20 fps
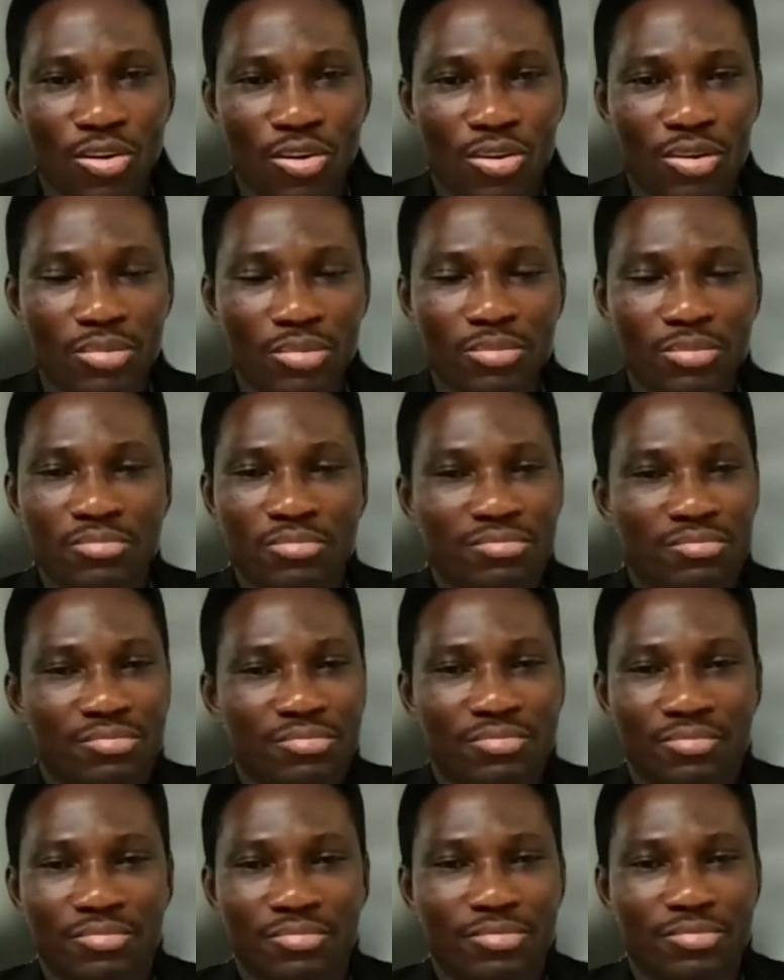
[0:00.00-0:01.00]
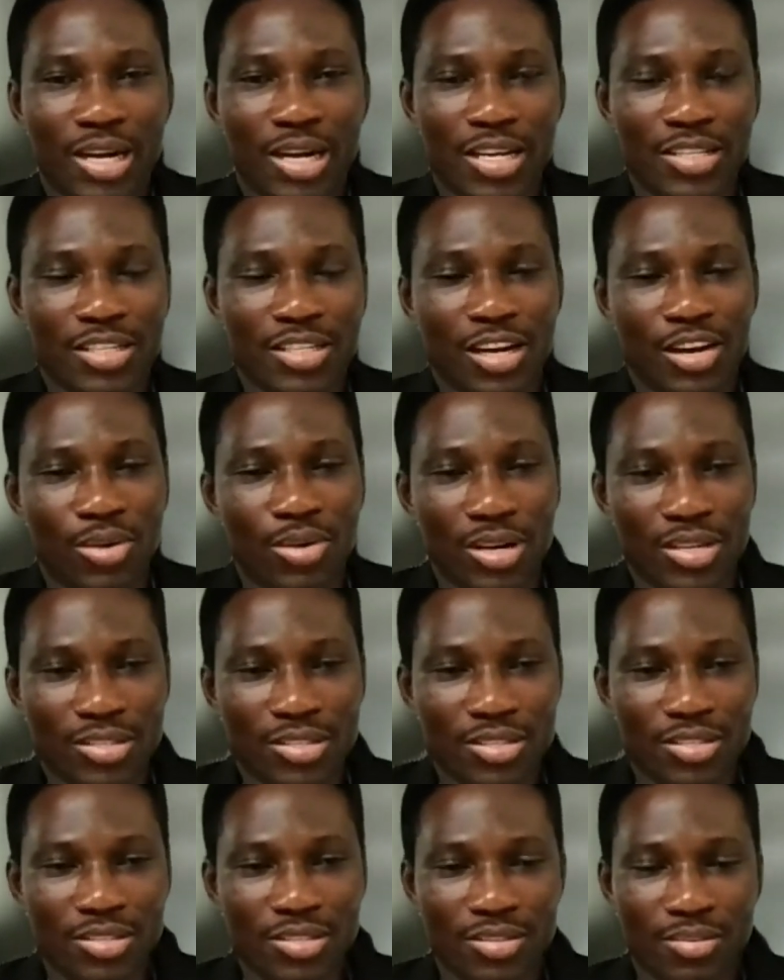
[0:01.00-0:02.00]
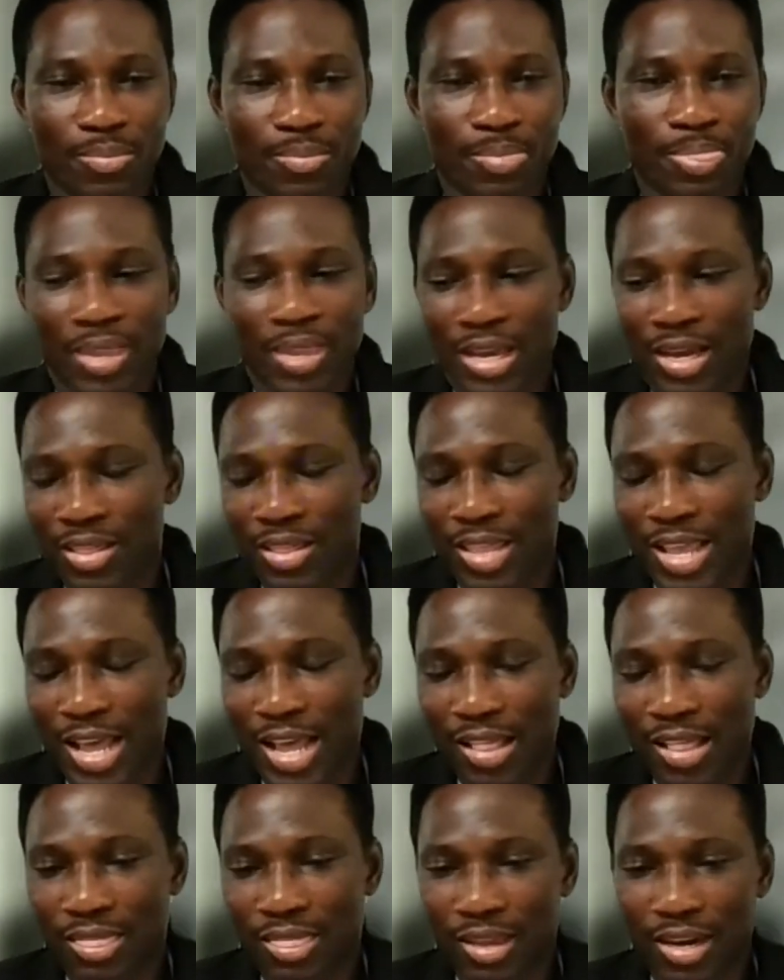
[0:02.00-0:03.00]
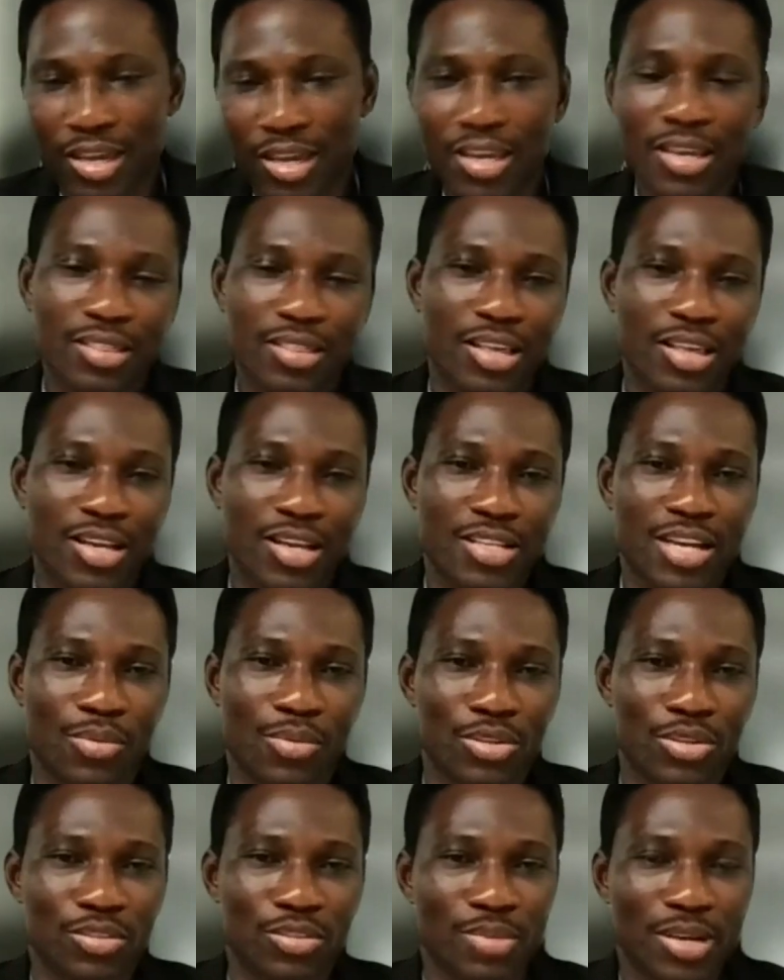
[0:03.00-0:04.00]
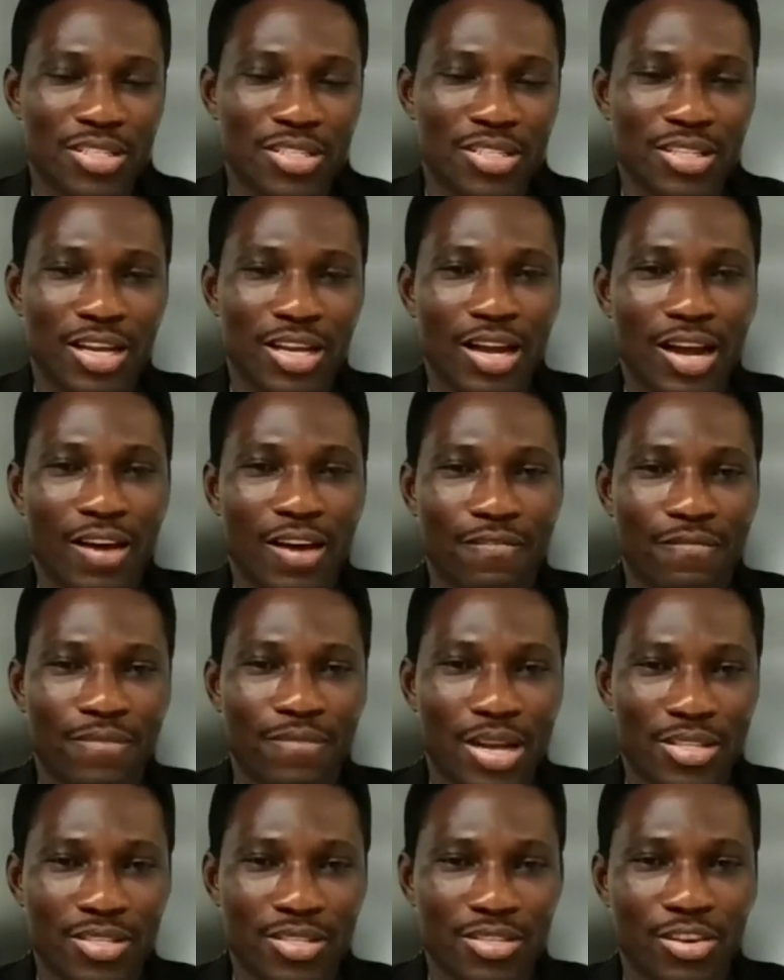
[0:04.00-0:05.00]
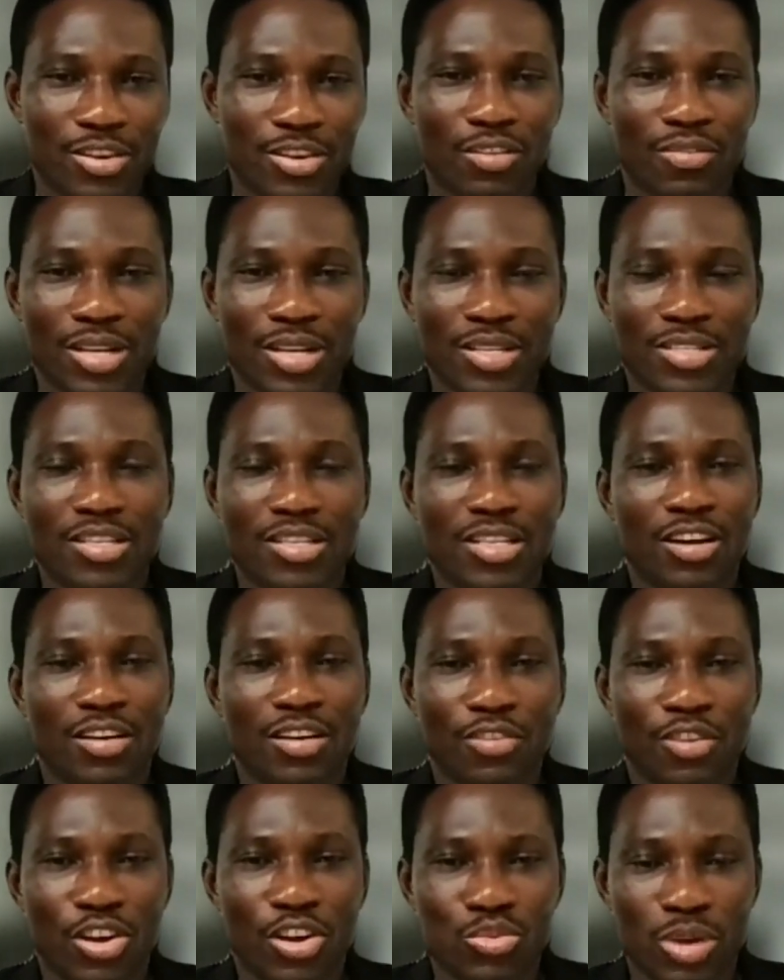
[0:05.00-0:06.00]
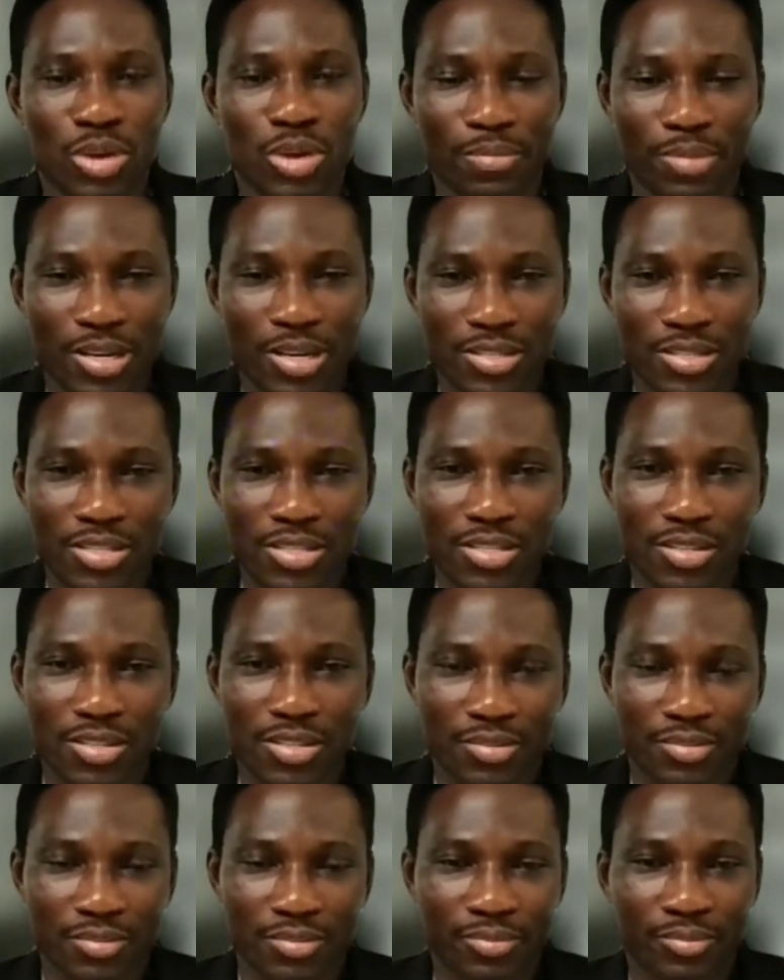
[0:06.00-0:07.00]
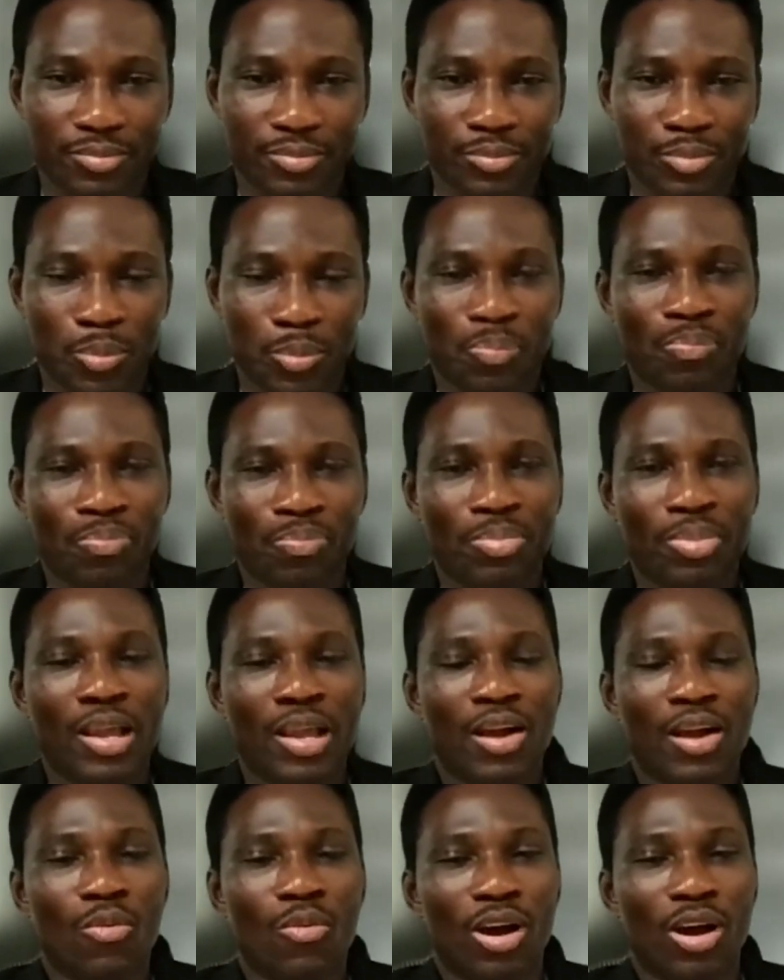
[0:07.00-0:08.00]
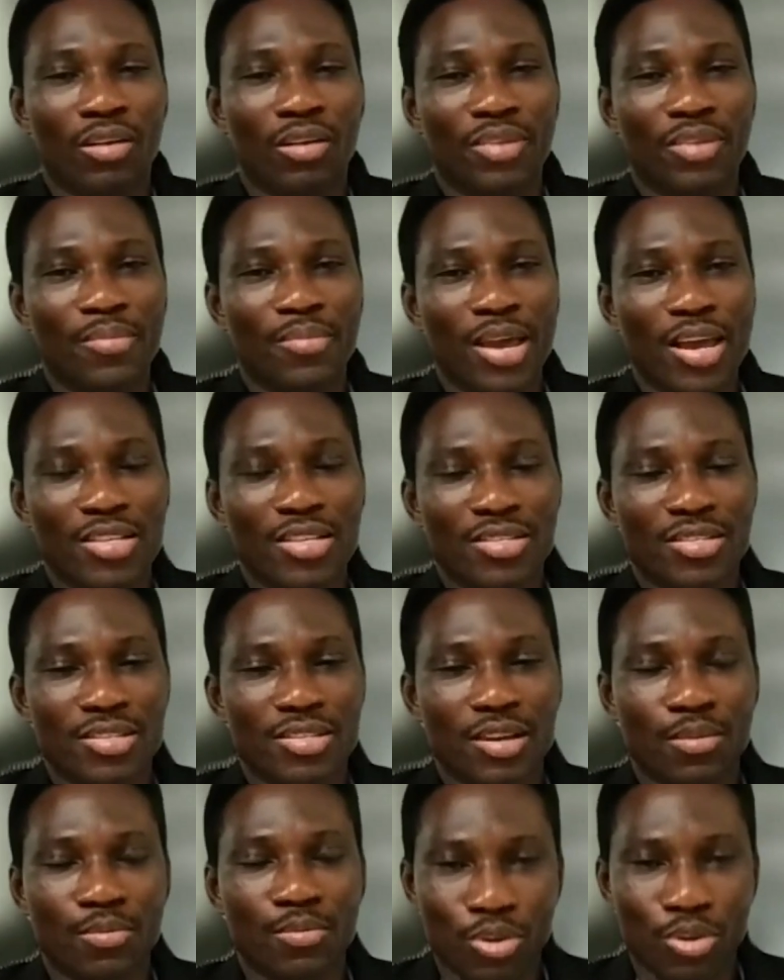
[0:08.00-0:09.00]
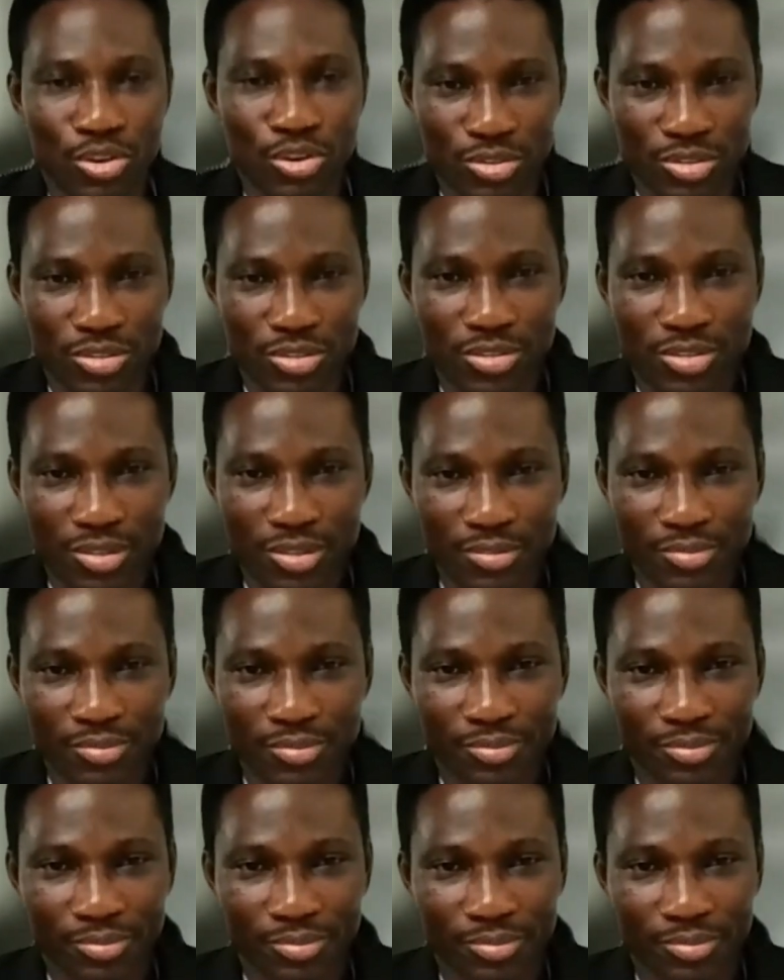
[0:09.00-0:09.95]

or cash allowances, there are three things I want to mention that affects all of us in our various workplaces. One of them is bonus.